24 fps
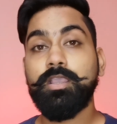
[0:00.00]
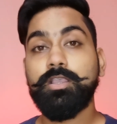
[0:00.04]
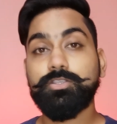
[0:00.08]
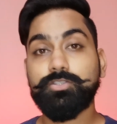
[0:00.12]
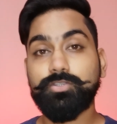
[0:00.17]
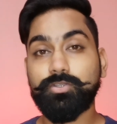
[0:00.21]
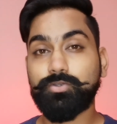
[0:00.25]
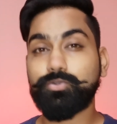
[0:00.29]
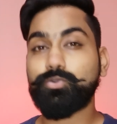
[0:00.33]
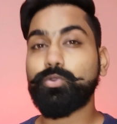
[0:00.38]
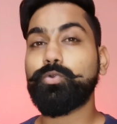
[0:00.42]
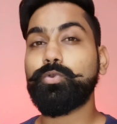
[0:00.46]

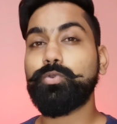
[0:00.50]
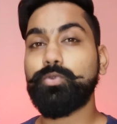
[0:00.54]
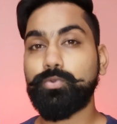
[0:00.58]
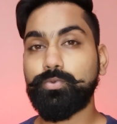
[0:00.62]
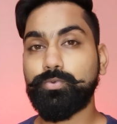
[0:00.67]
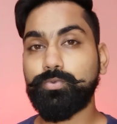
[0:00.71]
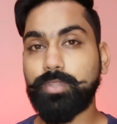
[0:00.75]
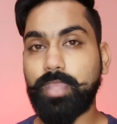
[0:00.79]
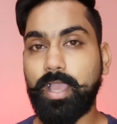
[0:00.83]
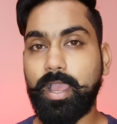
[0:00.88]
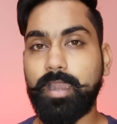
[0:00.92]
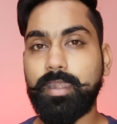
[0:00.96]
So don't
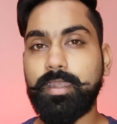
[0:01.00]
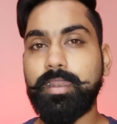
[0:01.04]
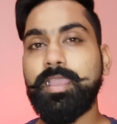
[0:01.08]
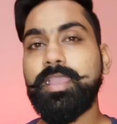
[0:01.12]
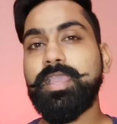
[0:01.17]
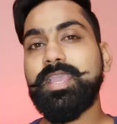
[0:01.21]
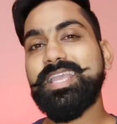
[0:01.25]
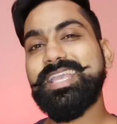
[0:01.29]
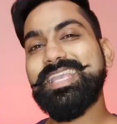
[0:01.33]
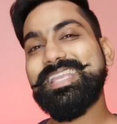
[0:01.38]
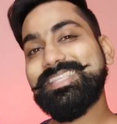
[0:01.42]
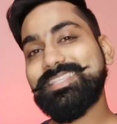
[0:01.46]
do that.
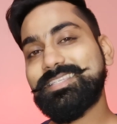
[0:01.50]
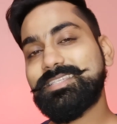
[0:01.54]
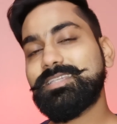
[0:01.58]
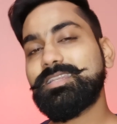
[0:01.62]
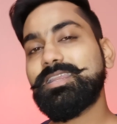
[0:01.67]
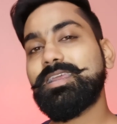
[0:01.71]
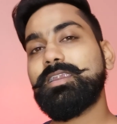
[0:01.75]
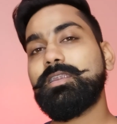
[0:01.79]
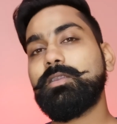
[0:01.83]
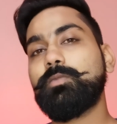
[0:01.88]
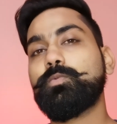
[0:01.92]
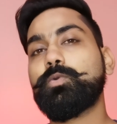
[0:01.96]

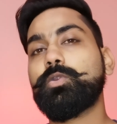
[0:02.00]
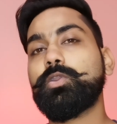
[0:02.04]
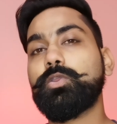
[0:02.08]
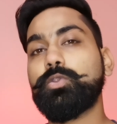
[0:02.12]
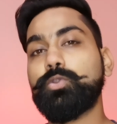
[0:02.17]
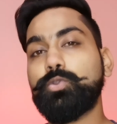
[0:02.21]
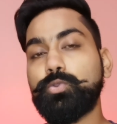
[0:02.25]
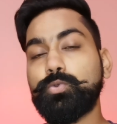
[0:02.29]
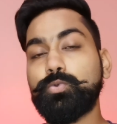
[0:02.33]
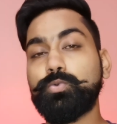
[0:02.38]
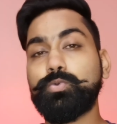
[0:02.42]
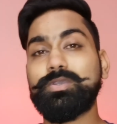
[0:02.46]
Instead, what you
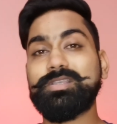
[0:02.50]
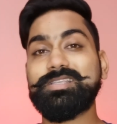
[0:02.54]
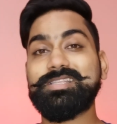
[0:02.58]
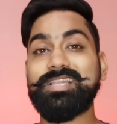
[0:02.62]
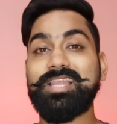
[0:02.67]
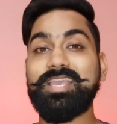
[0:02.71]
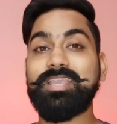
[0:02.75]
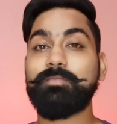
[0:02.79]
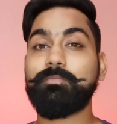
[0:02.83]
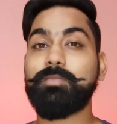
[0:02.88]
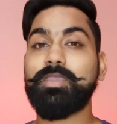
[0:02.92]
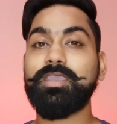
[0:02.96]
do is
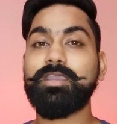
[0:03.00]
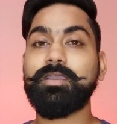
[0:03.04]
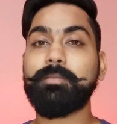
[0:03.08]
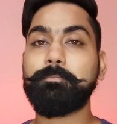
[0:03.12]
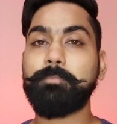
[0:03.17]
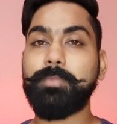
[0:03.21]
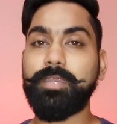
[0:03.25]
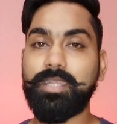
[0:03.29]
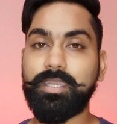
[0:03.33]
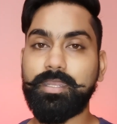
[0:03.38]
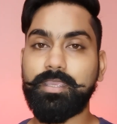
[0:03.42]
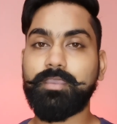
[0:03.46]
like make a
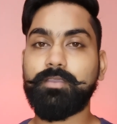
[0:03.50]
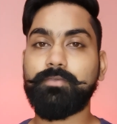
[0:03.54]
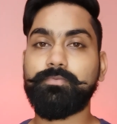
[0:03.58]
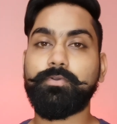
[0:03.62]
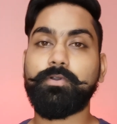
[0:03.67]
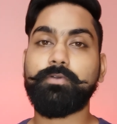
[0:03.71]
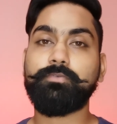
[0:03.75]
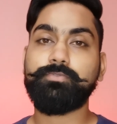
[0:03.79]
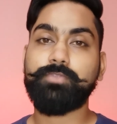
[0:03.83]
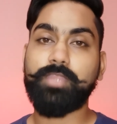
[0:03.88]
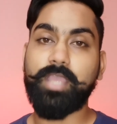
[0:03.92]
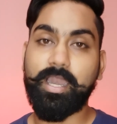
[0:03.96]
PDF
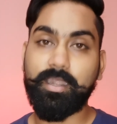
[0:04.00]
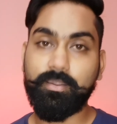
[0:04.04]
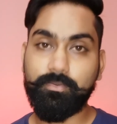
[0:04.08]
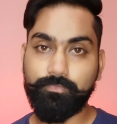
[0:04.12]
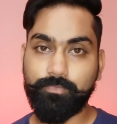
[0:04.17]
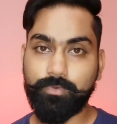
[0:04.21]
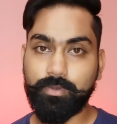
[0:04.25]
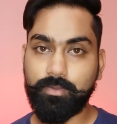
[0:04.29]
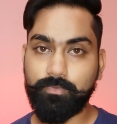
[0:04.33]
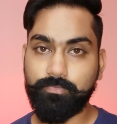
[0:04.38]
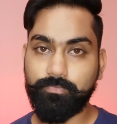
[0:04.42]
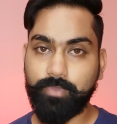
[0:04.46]
of that
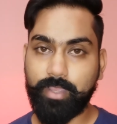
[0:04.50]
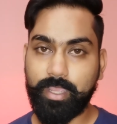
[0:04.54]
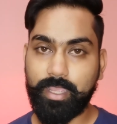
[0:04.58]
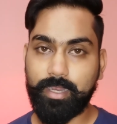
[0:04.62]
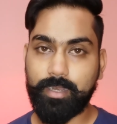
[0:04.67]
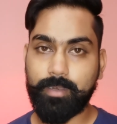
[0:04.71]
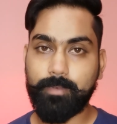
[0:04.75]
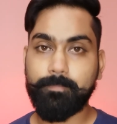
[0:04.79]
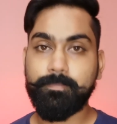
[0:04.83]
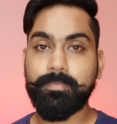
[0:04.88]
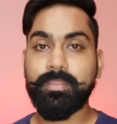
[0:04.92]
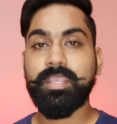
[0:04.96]
word file.